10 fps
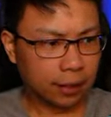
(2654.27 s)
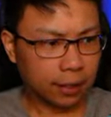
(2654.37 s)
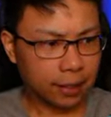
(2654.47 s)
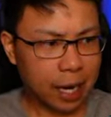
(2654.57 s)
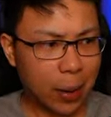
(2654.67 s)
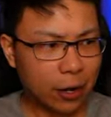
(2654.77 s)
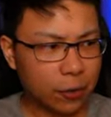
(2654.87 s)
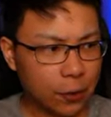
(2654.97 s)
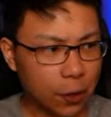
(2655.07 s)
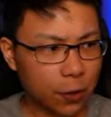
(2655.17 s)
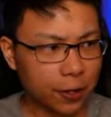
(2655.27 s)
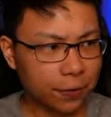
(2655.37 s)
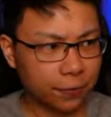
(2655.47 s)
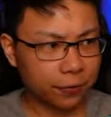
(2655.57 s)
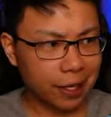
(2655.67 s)
Now, I don't know
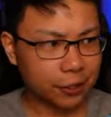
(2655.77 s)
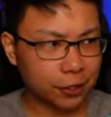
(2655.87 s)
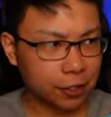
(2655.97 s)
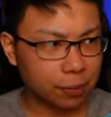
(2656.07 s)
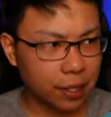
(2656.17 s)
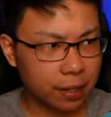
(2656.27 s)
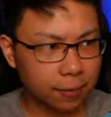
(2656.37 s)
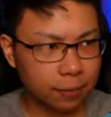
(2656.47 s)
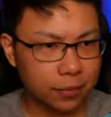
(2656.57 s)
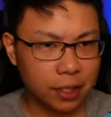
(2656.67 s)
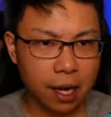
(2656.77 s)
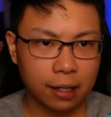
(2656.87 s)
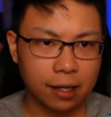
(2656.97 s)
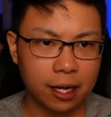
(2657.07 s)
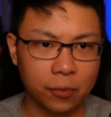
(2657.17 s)
if that's just me
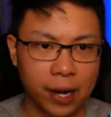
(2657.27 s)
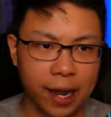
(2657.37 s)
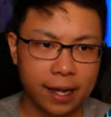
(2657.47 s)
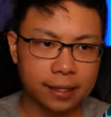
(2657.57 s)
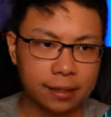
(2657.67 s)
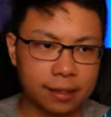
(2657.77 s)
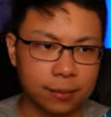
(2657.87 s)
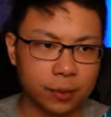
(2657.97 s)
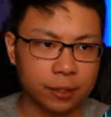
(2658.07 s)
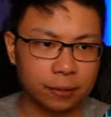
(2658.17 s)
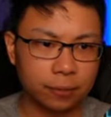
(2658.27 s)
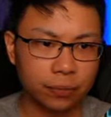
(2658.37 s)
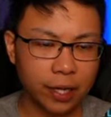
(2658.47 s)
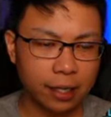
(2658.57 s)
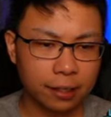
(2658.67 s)
talking out of my ass because I'm a
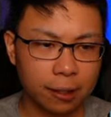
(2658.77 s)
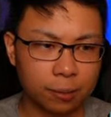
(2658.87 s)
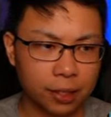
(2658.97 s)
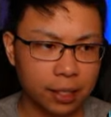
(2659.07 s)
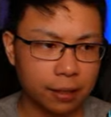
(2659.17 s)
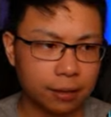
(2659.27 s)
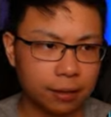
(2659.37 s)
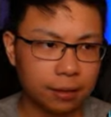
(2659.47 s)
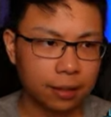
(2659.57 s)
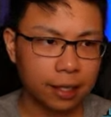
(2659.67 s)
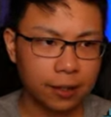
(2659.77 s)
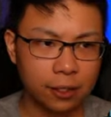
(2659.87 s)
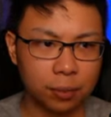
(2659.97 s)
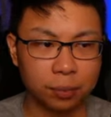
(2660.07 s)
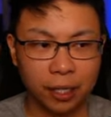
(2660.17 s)
endgame player, and I've just
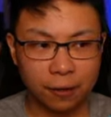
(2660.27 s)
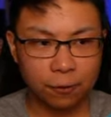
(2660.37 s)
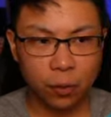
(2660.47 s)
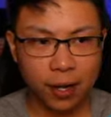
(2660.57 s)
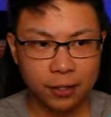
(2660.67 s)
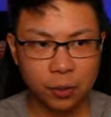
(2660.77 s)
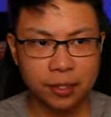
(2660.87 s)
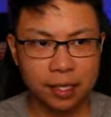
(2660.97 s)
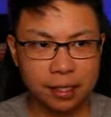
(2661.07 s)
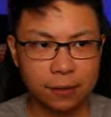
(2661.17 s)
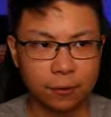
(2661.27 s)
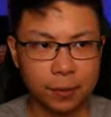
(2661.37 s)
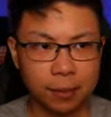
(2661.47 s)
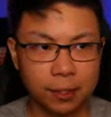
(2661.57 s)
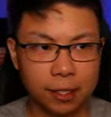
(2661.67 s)
been playing for a while, so it's easy for me
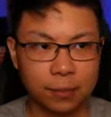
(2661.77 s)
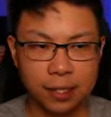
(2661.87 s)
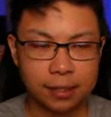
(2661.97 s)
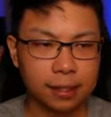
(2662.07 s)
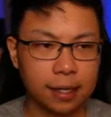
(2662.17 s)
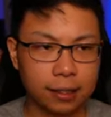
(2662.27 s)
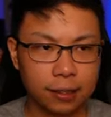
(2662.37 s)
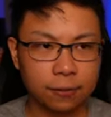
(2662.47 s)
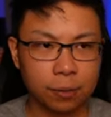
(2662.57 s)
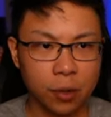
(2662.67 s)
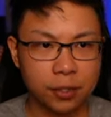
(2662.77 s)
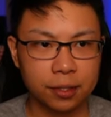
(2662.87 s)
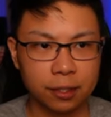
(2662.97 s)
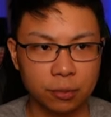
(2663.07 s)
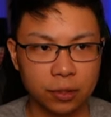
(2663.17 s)
to become disconnected from most of the
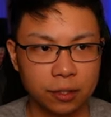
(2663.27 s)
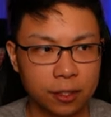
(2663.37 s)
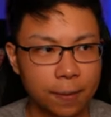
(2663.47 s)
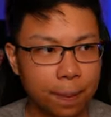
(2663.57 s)
community.